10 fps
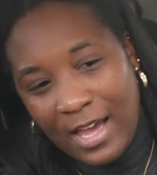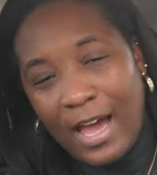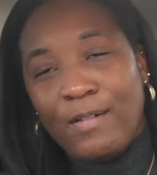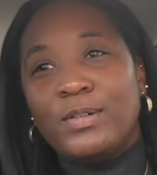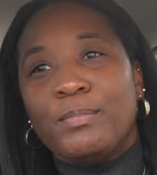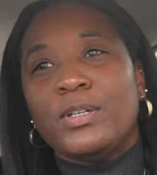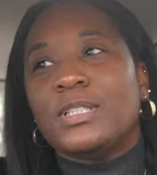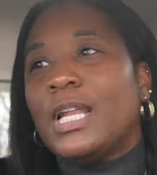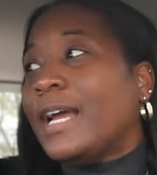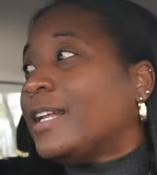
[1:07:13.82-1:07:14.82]
I will
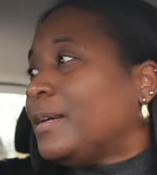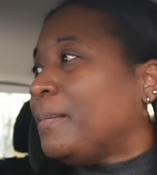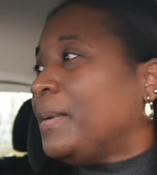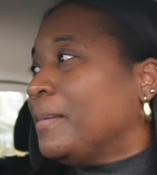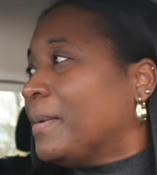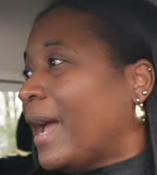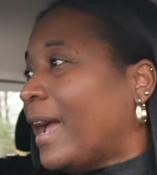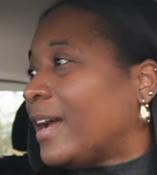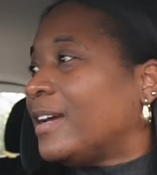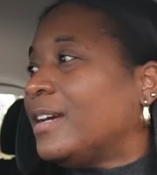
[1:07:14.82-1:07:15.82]
most likely be
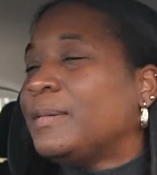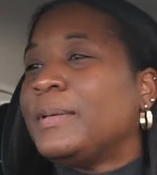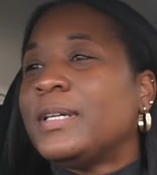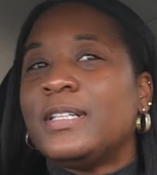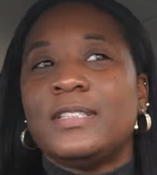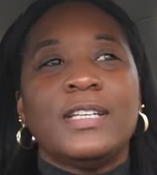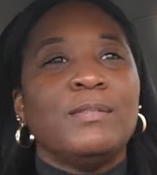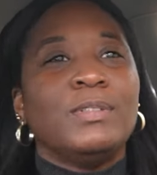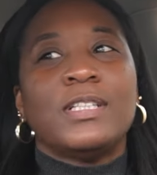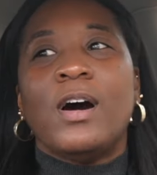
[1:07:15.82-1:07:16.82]
back because
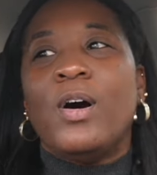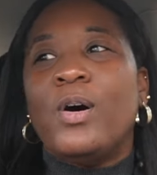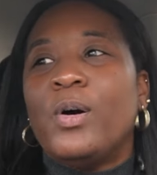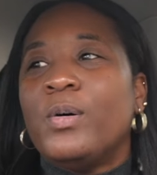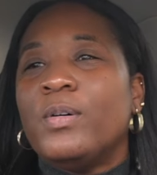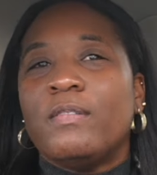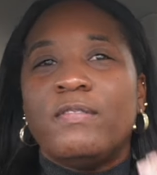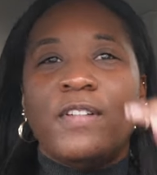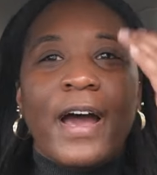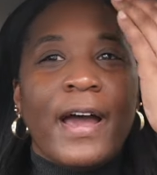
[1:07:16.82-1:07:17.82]
it was a whole
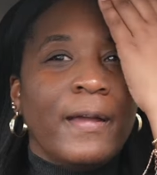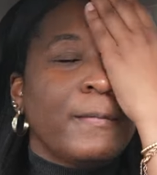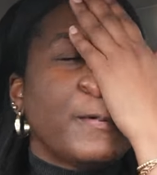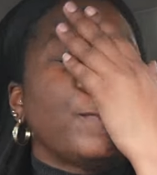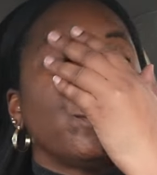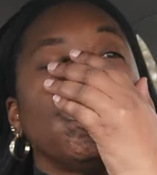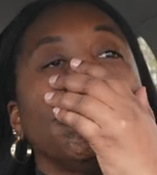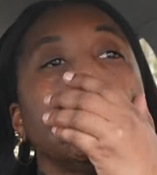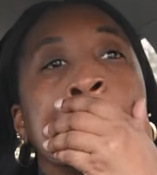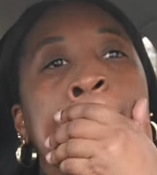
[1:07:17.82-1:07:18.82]

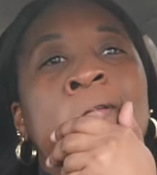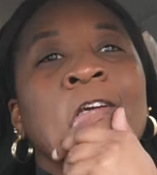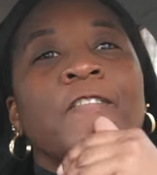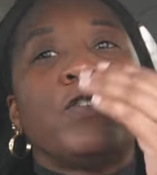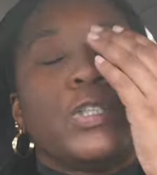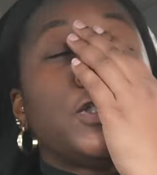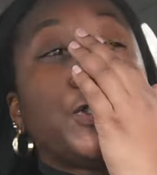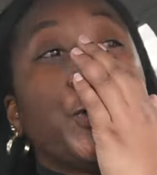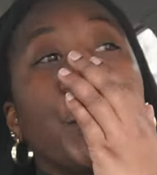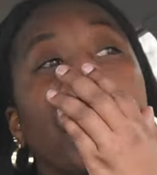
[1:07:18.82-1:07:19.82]
vibe for
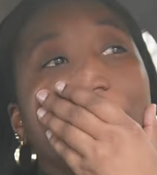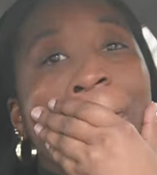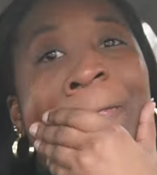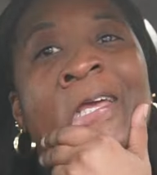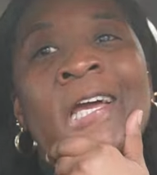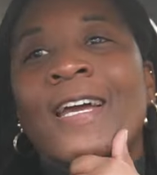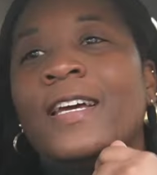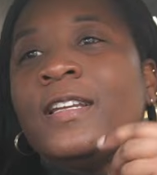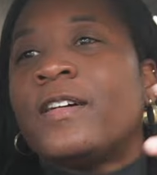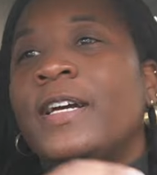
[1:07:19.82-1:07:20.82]
sure.
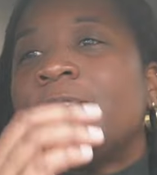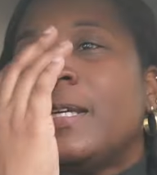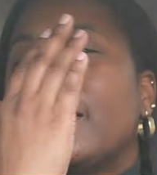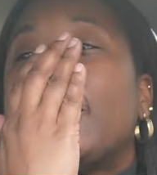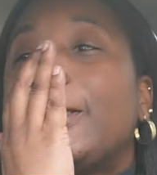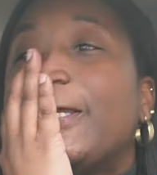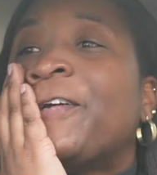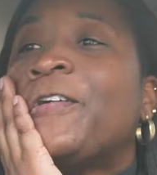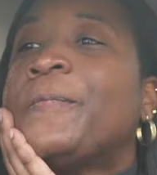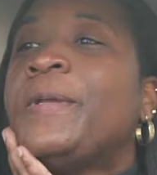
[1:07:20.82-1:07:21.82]
And the crazy thing is
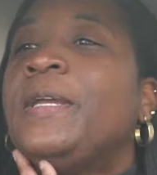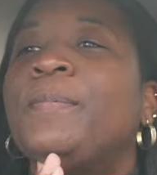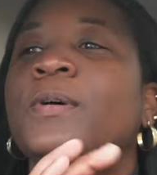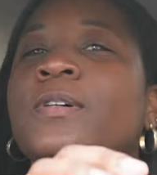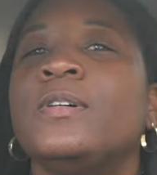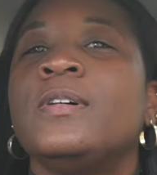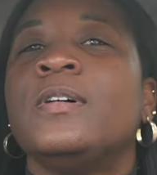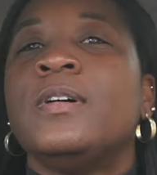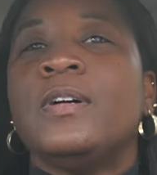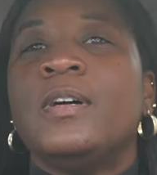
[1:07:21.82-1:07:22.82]
different people
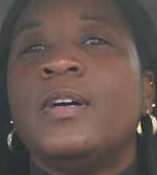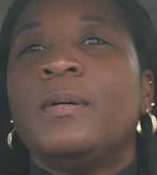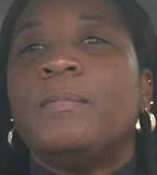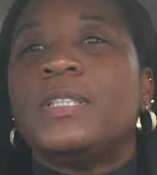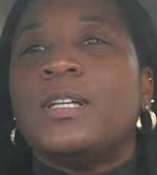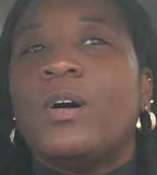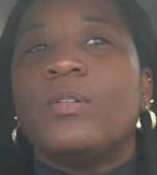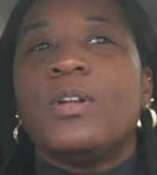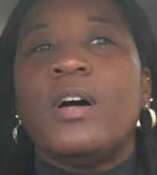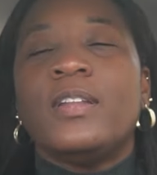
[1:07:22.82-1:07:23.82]
must
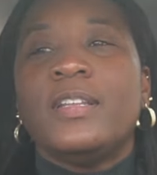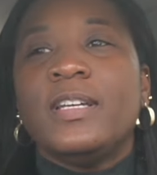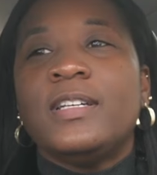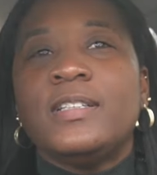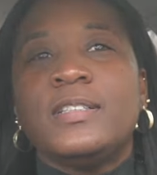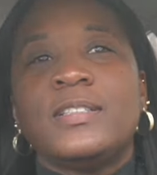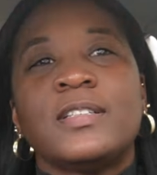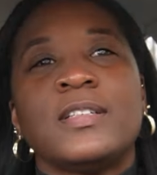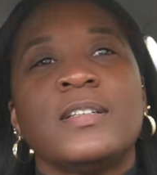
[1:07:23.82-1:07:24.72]
own all of these